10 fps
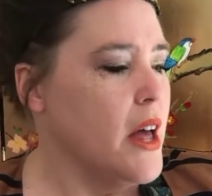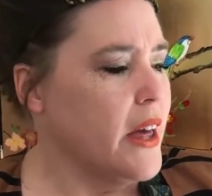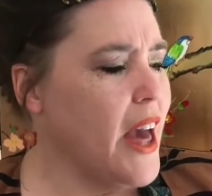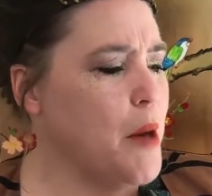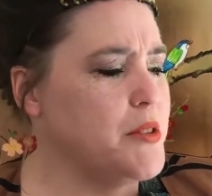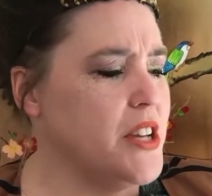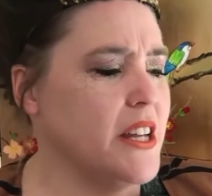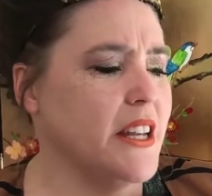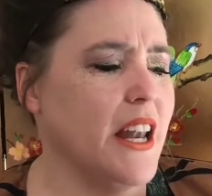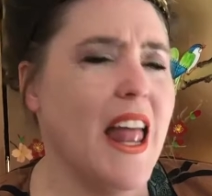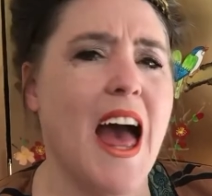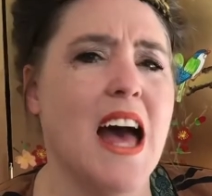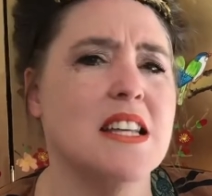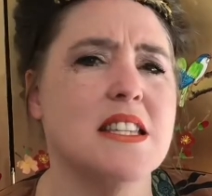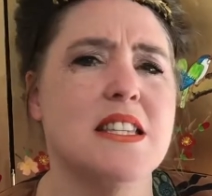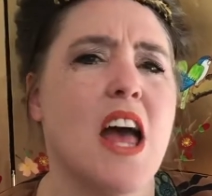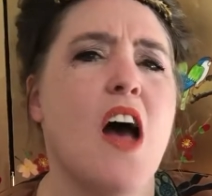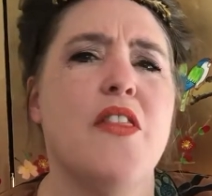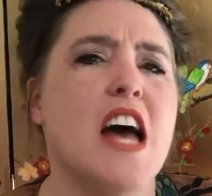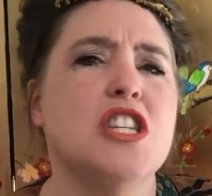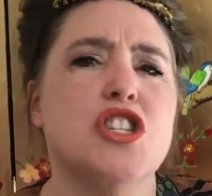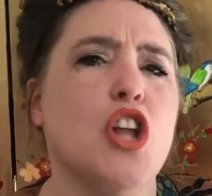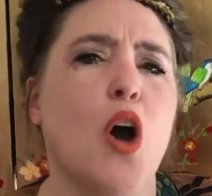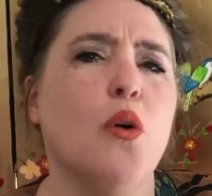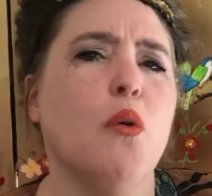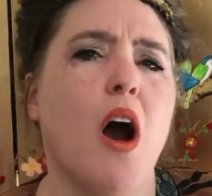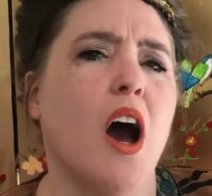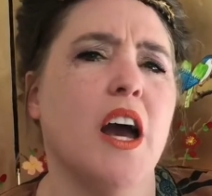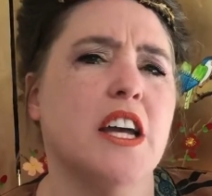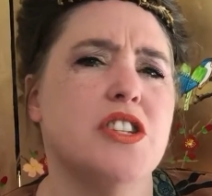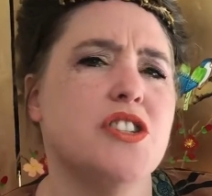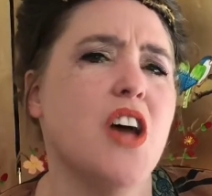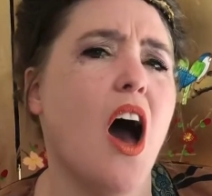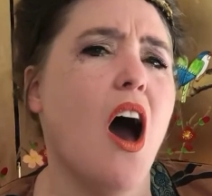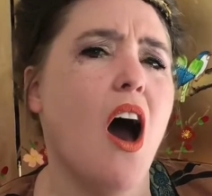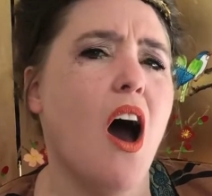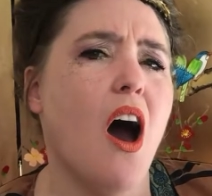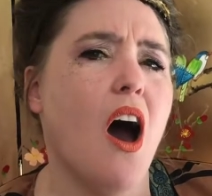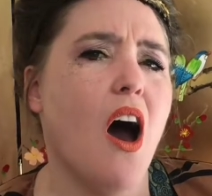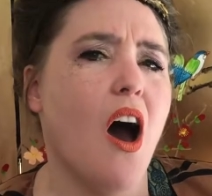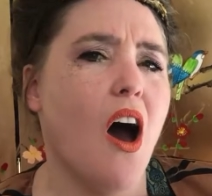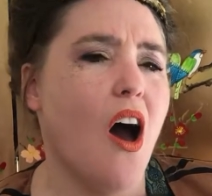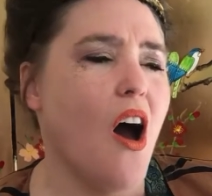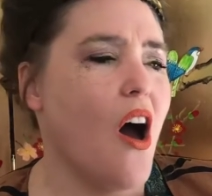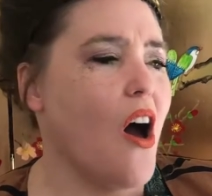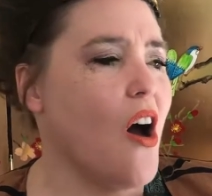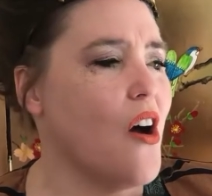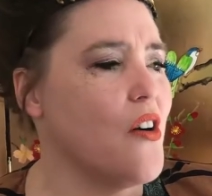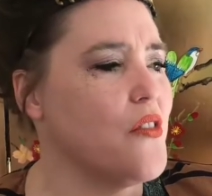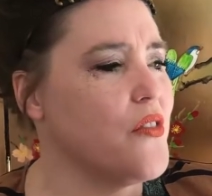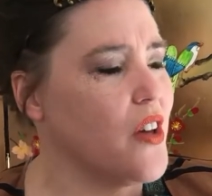kept in glass, their snow white dove.